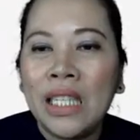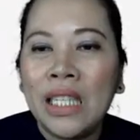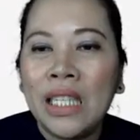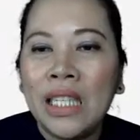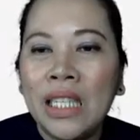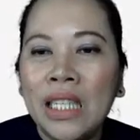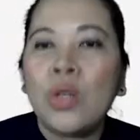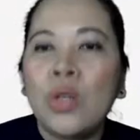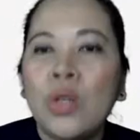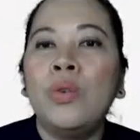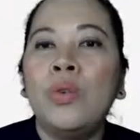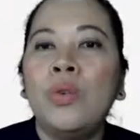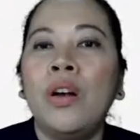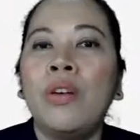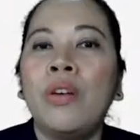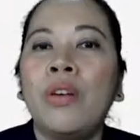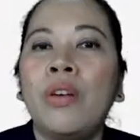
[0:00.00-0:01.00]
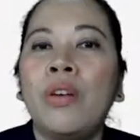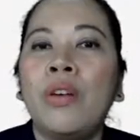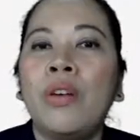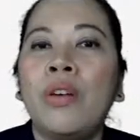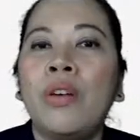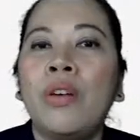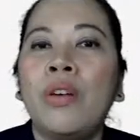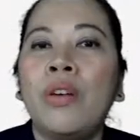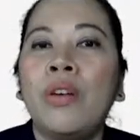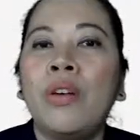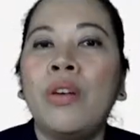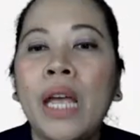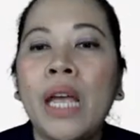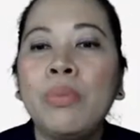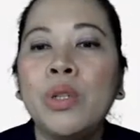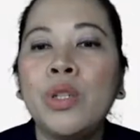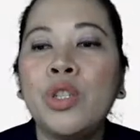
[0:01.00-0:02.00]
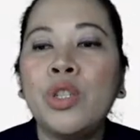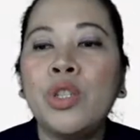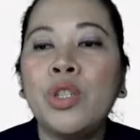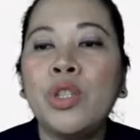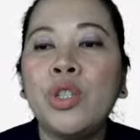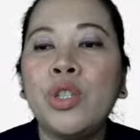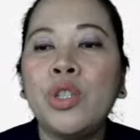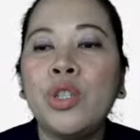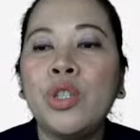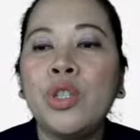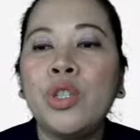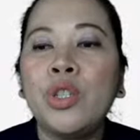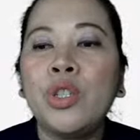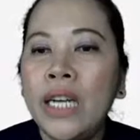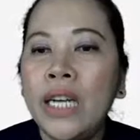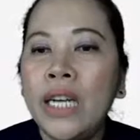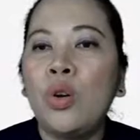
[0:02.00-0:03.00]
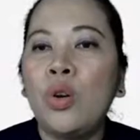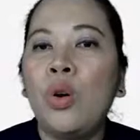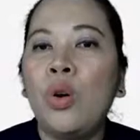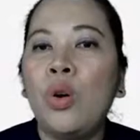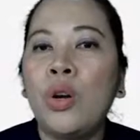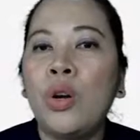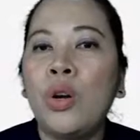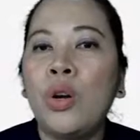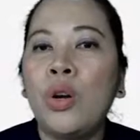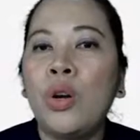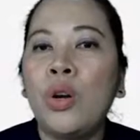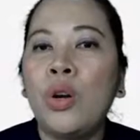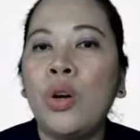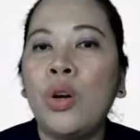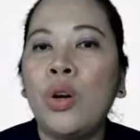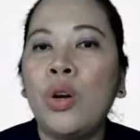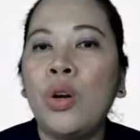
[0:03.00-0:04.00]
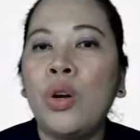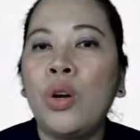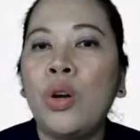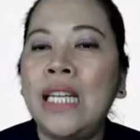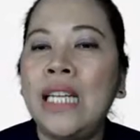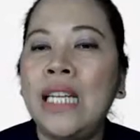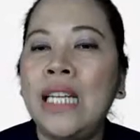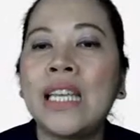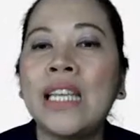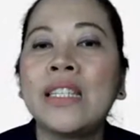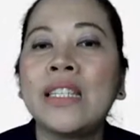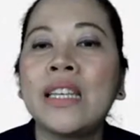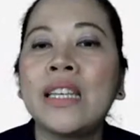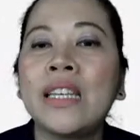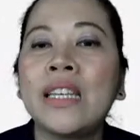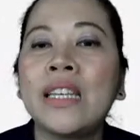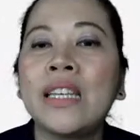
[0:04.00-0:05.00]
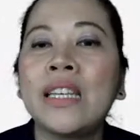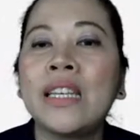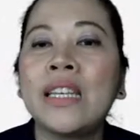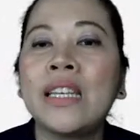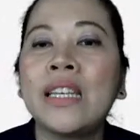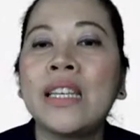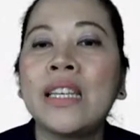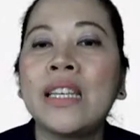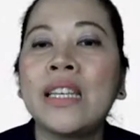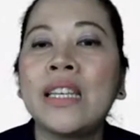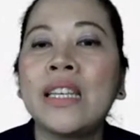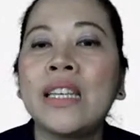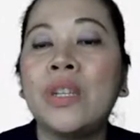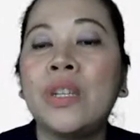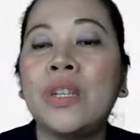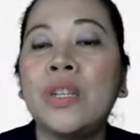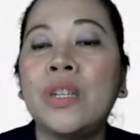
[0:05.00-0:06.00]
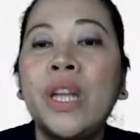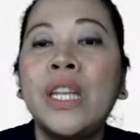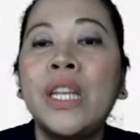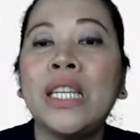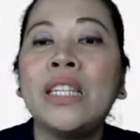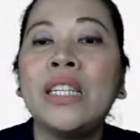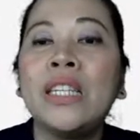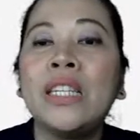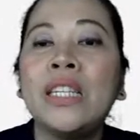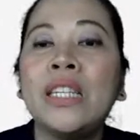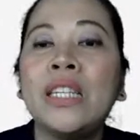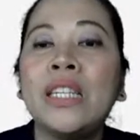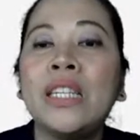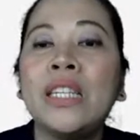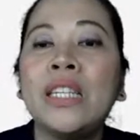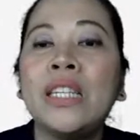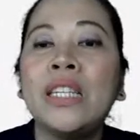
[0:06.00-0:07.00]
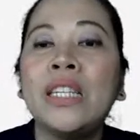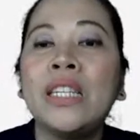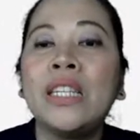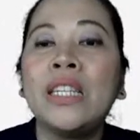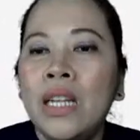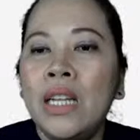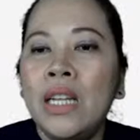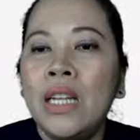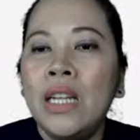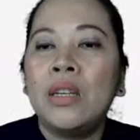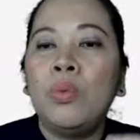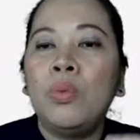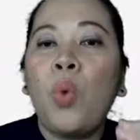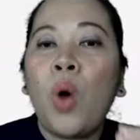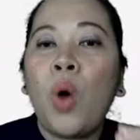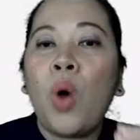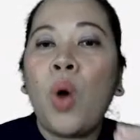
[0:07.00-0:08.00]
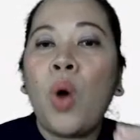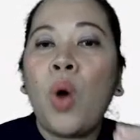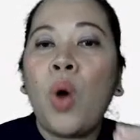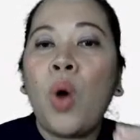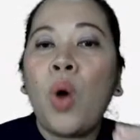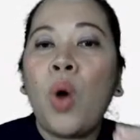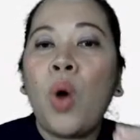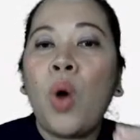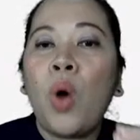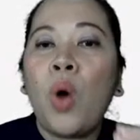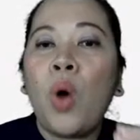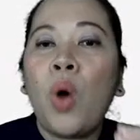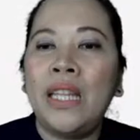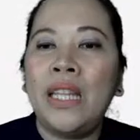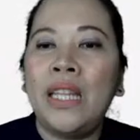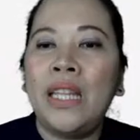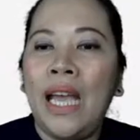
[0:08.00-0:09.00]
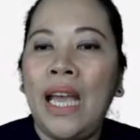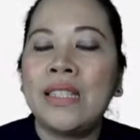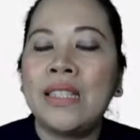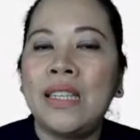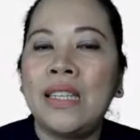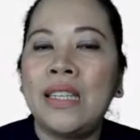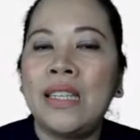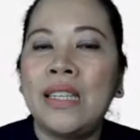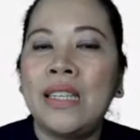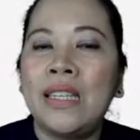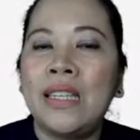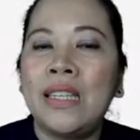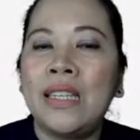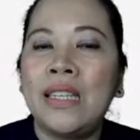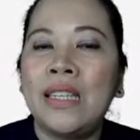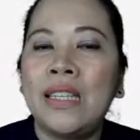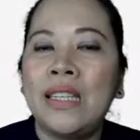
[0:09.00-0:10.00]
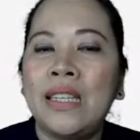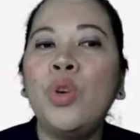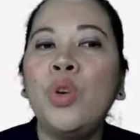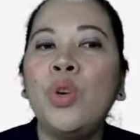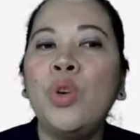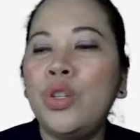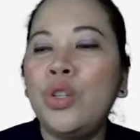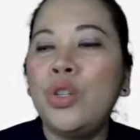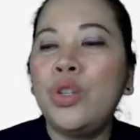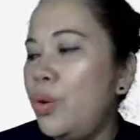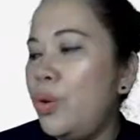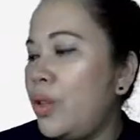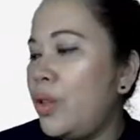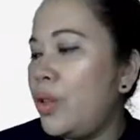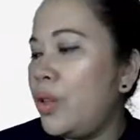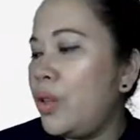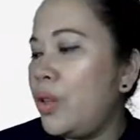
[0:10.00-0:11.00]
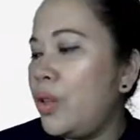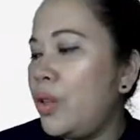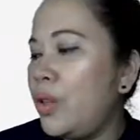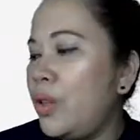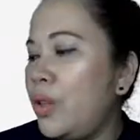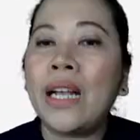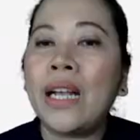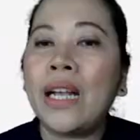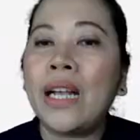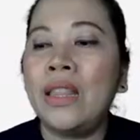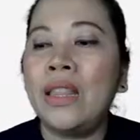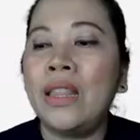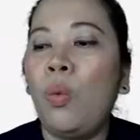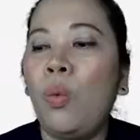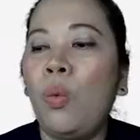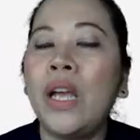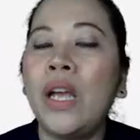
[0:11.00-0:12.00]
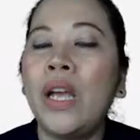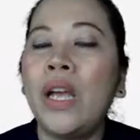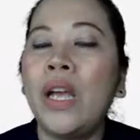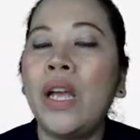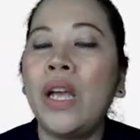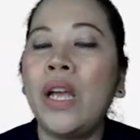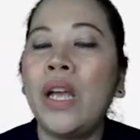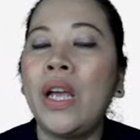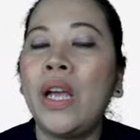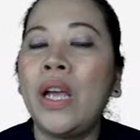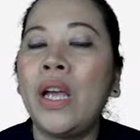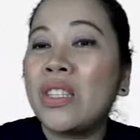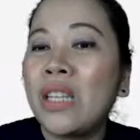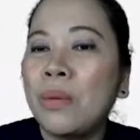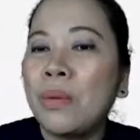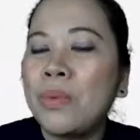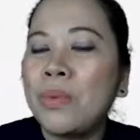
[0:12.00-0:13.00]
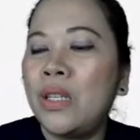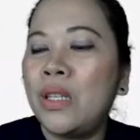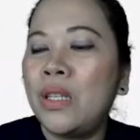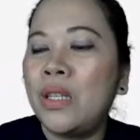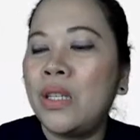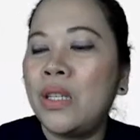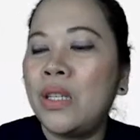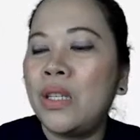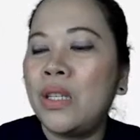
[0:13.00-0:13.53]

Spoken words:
So for you to be able to draw it or graph it, it's easier when you use the point intercept, the y-intercept and the x-intercept. How would you know the x and the y-intercept? Just substitute.